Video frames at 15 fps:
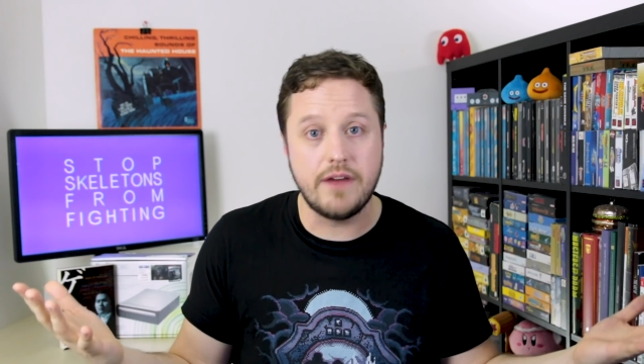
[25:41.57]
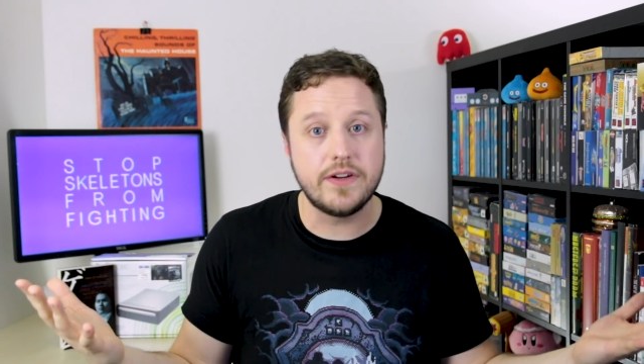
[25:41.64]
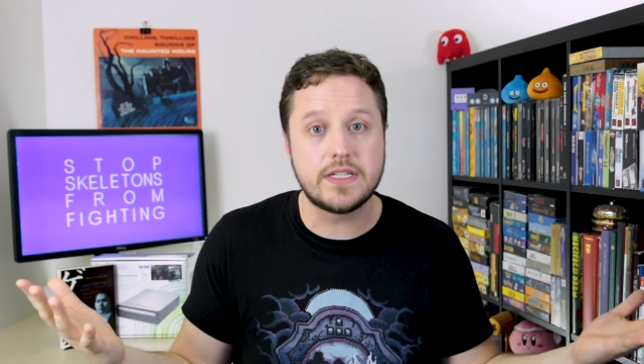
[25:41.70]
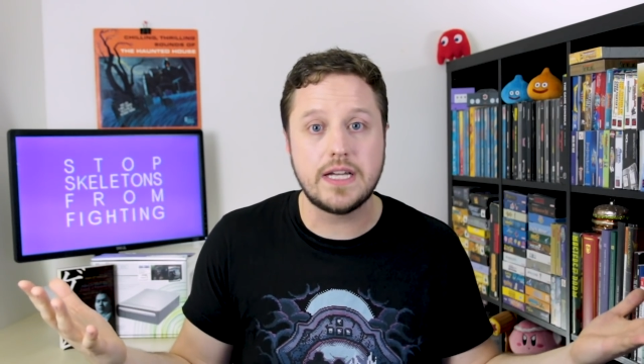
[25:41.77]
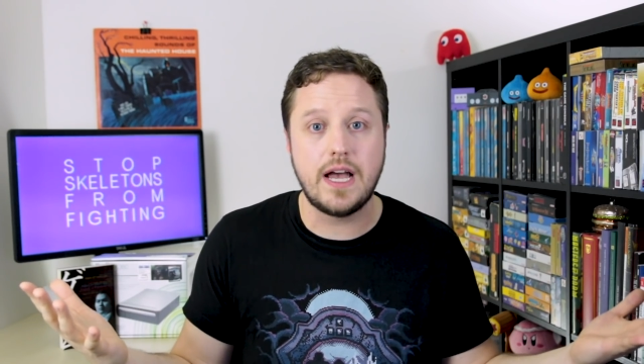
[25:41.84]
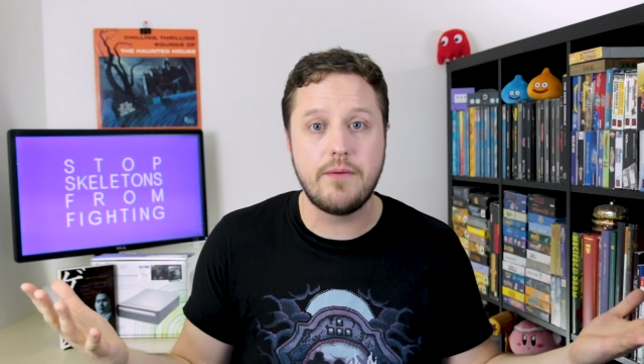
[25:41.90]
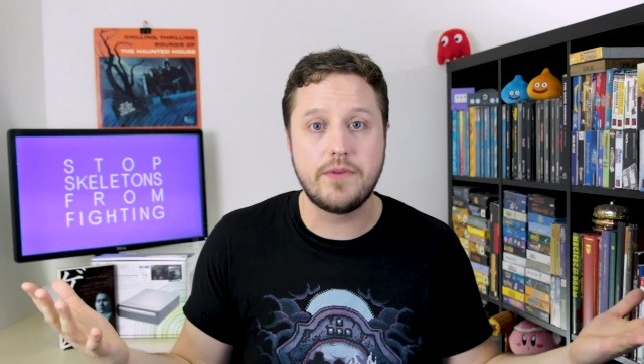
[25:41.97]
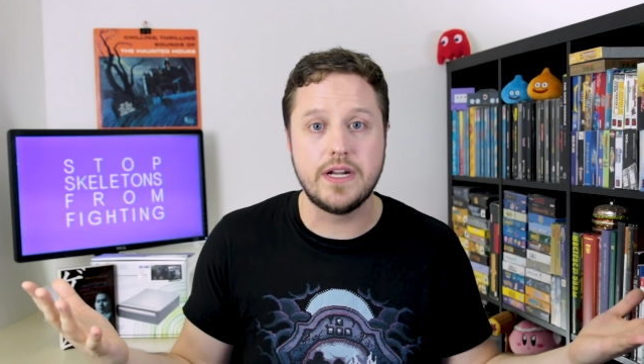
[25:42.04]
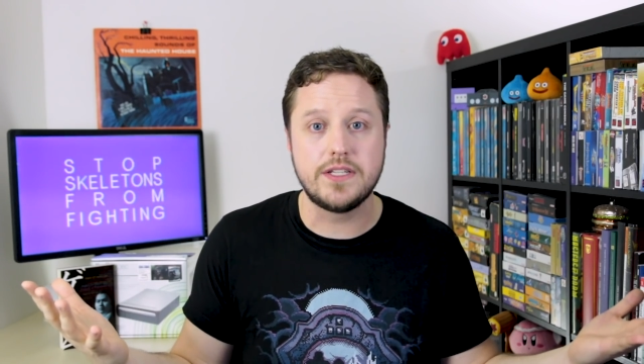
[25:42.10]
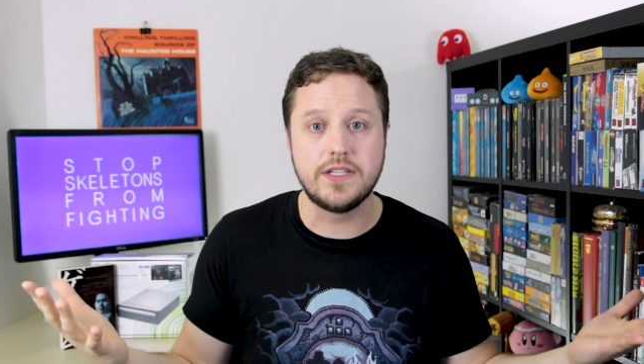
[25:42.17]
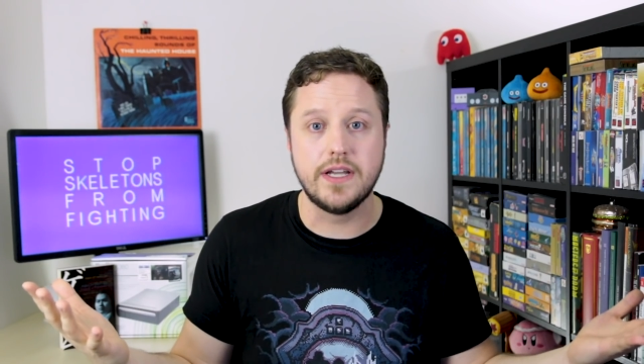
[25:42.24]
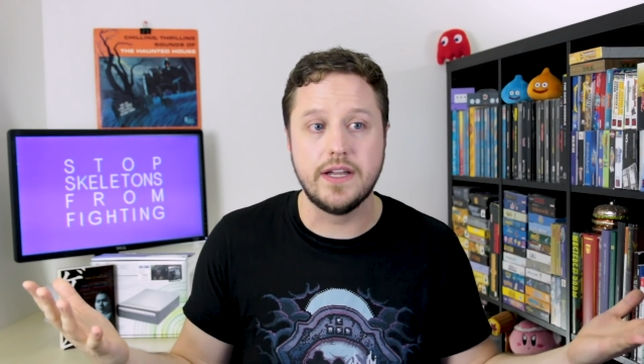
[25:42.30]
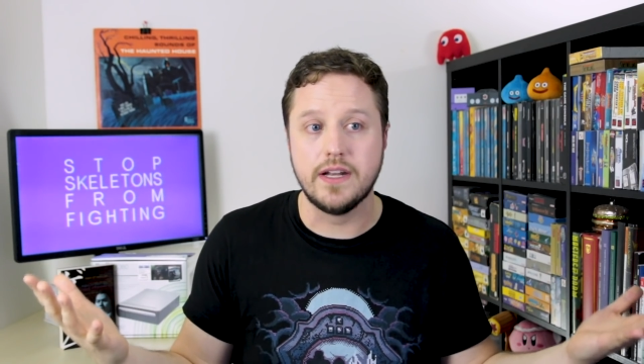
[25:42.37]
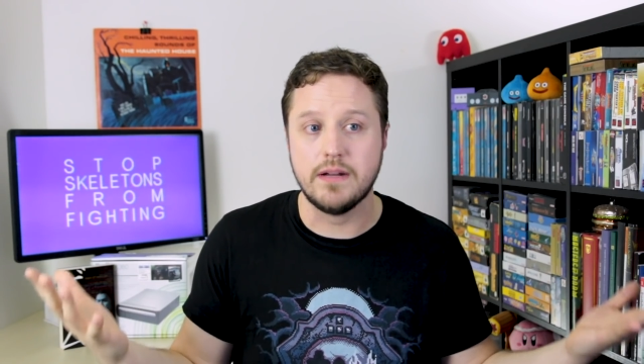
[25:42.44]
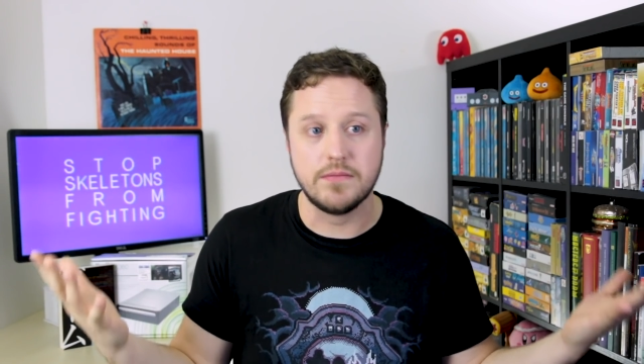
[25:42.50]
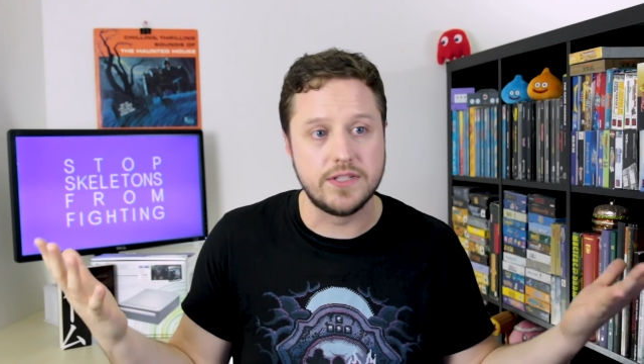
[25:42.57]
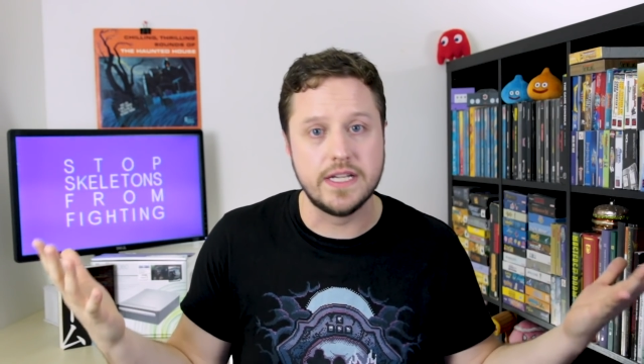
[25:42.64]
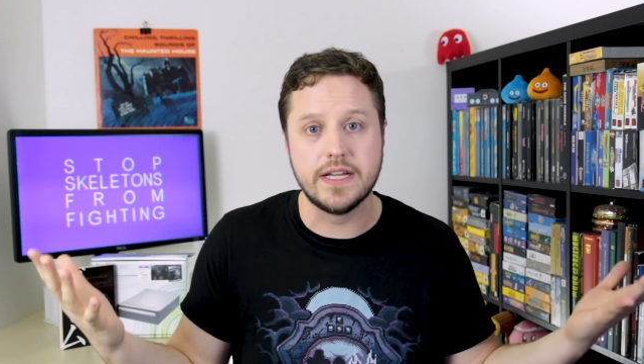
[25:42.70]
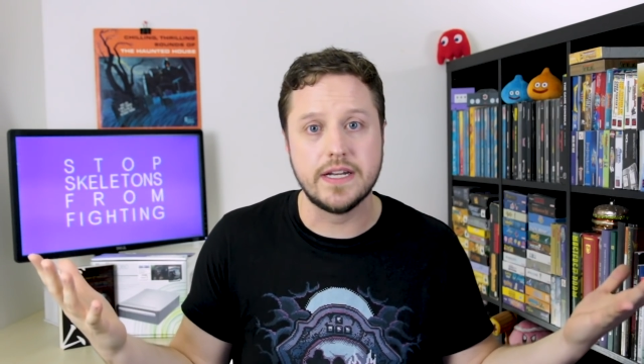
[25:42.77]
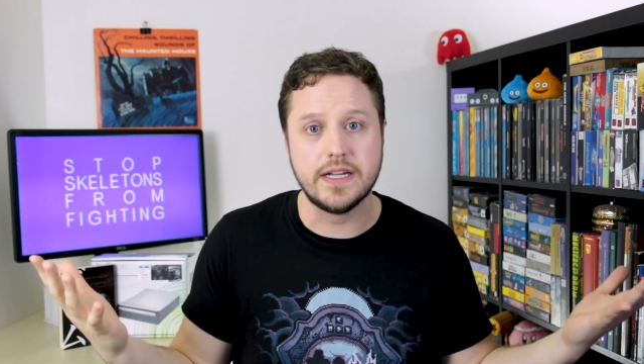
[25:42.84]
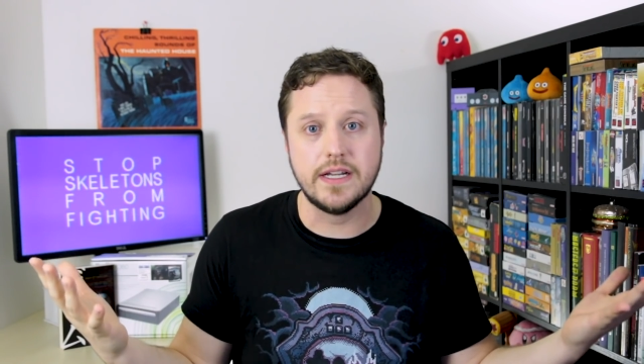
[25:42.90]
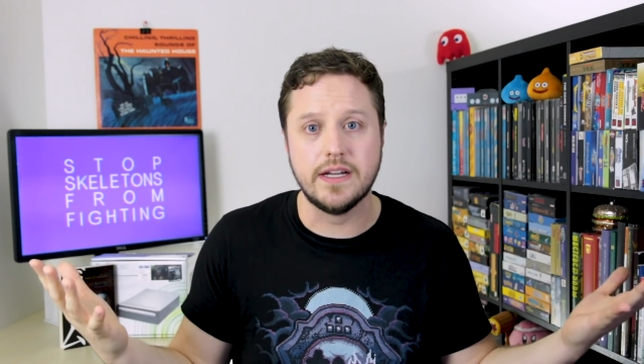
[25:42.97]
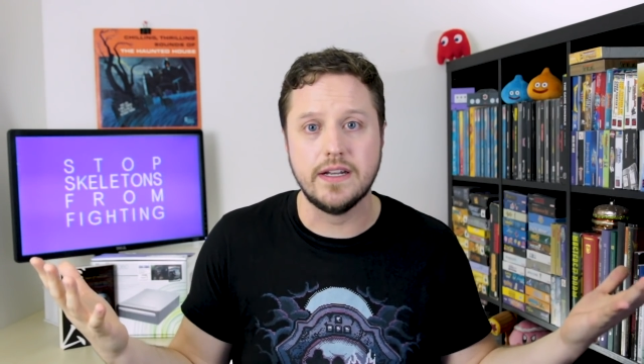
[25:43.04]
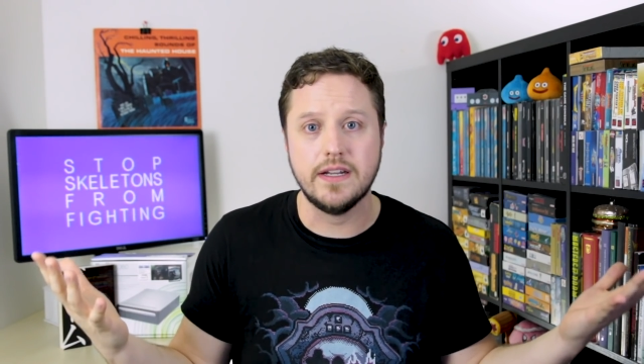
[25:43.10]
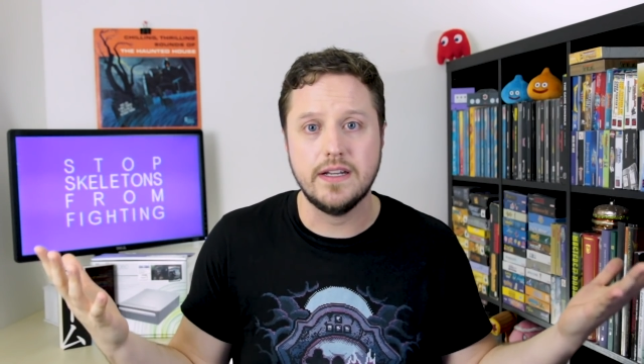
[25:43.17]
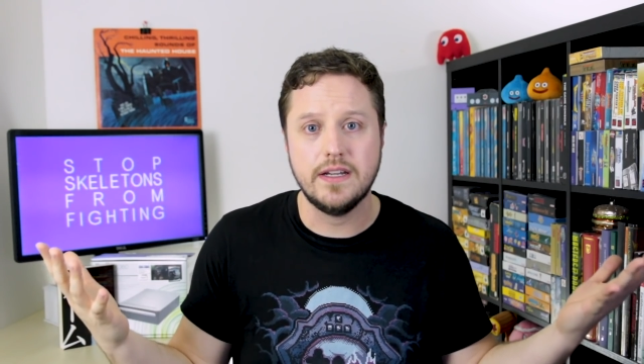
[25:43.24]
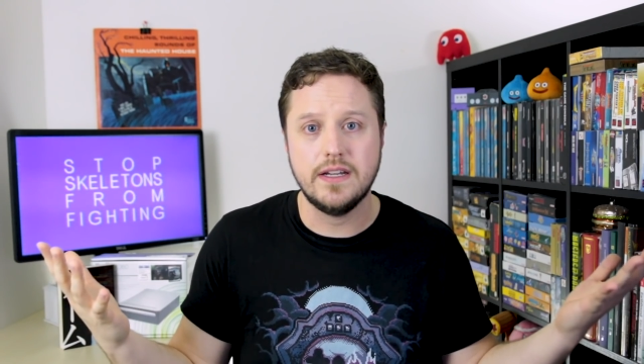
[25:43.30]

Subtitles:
every time when I say it, and I'm saying it again.